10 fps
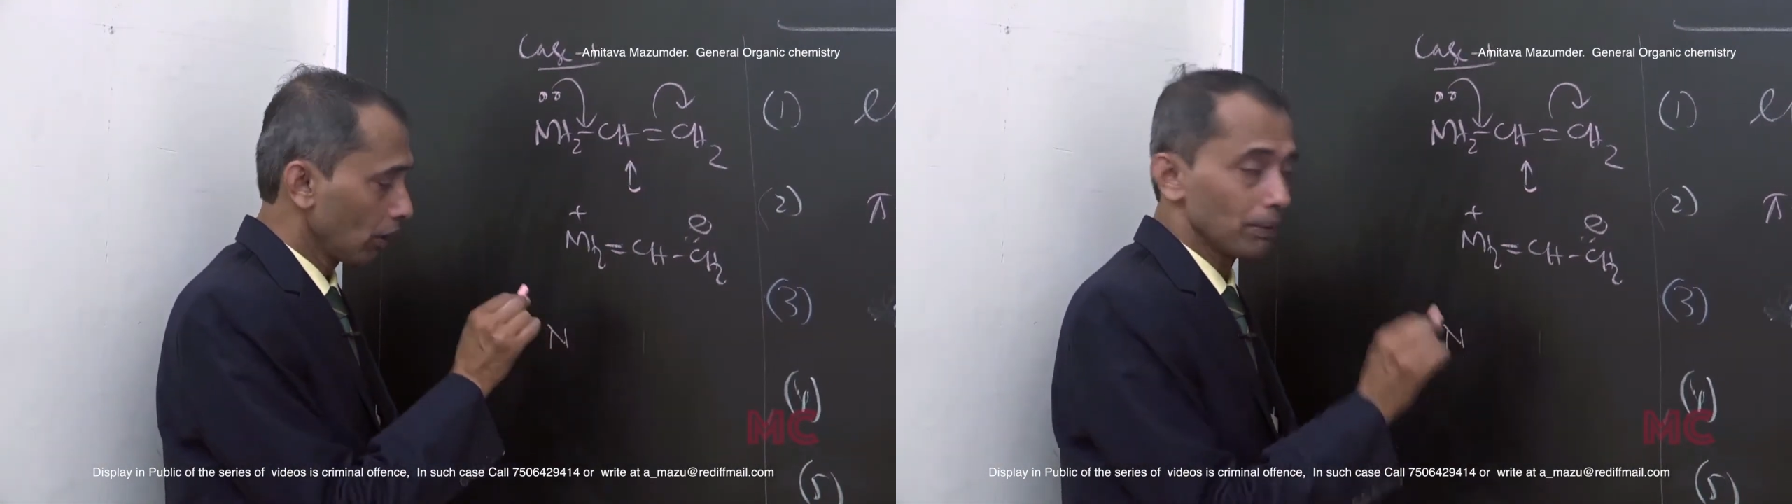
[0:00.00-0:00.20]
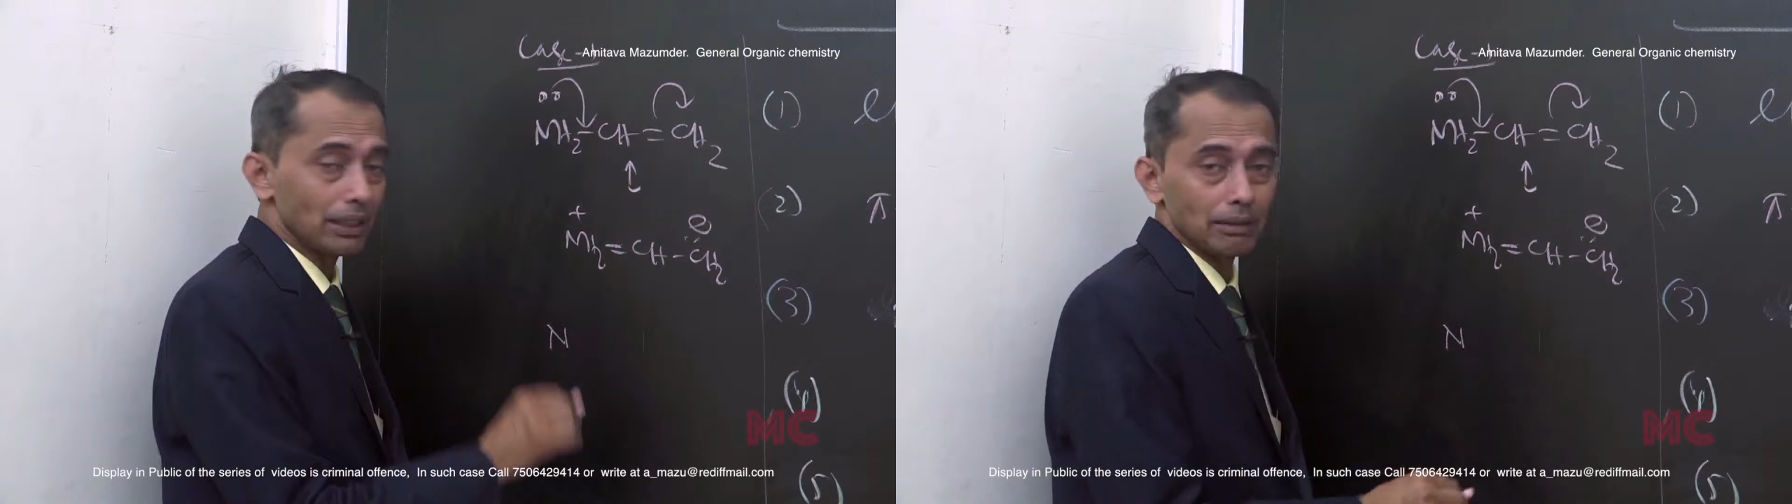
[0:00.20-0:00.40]

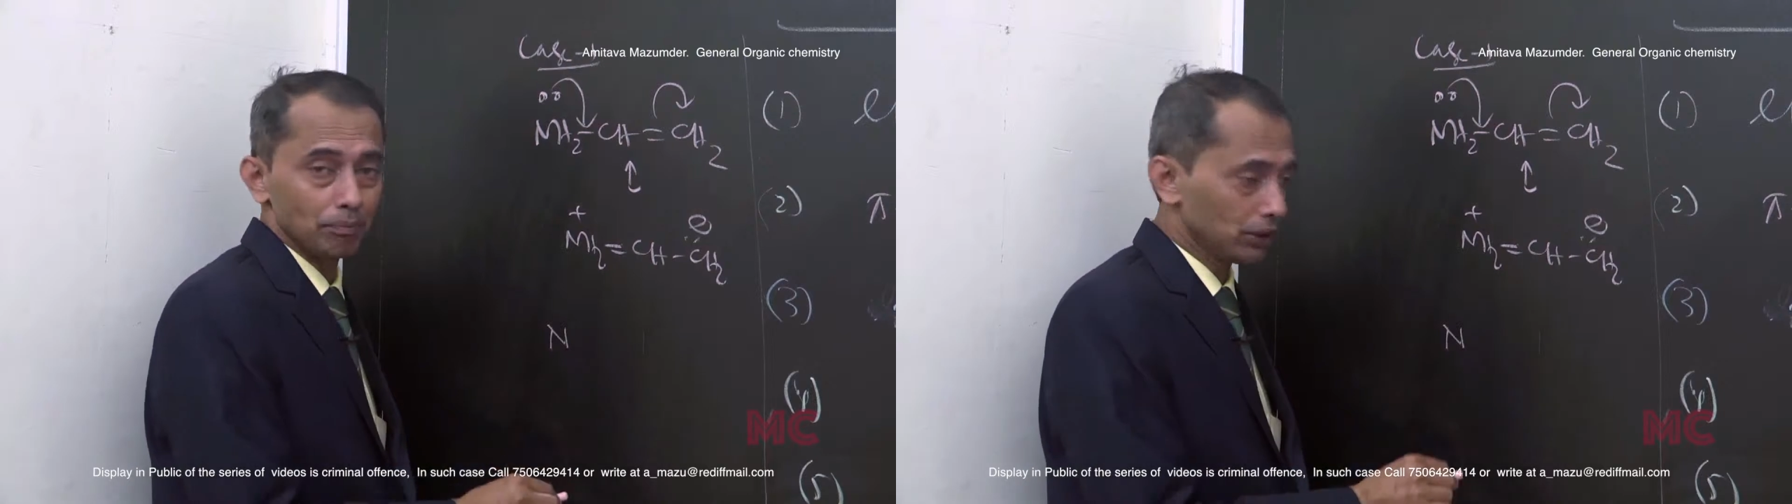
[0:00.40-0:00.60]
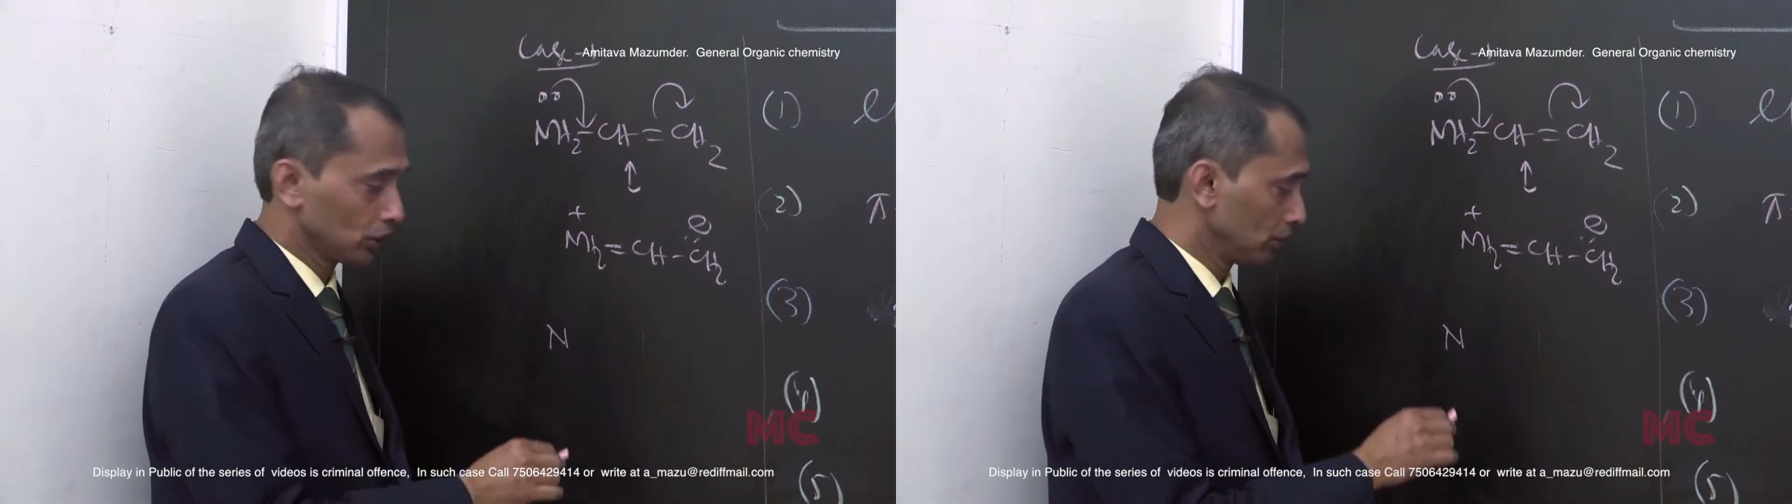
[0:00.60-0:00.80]
orbital
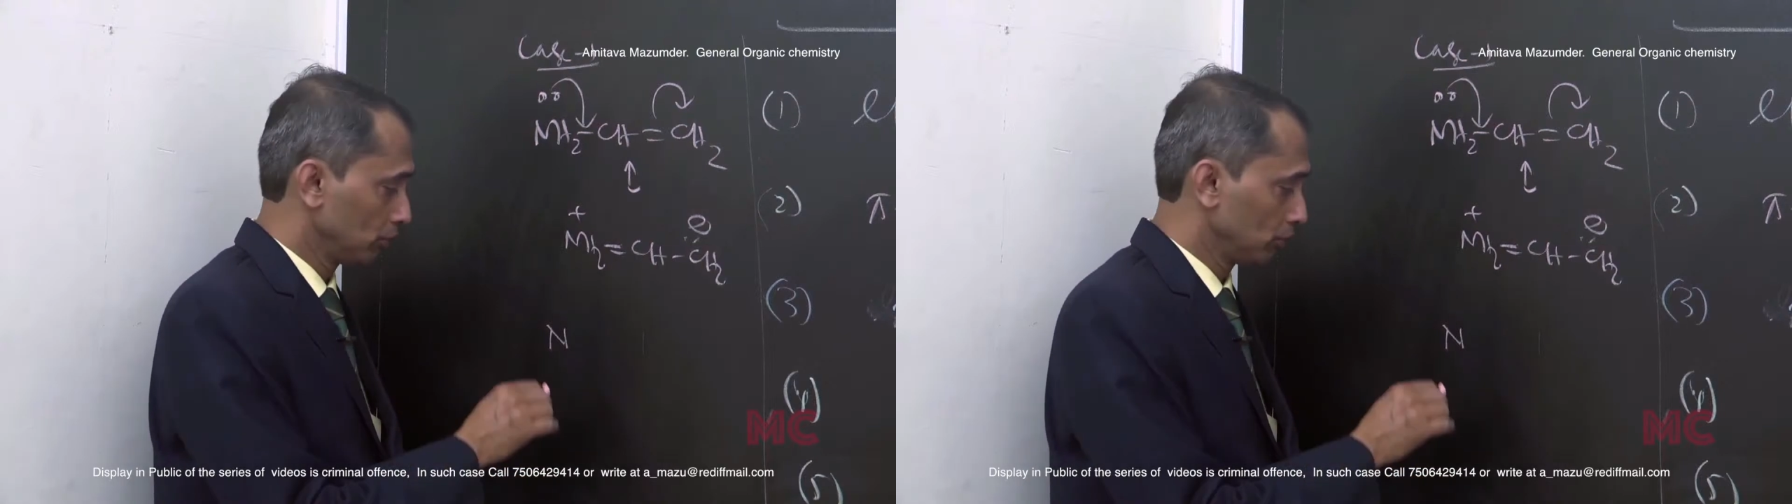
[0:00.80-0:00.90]
picture.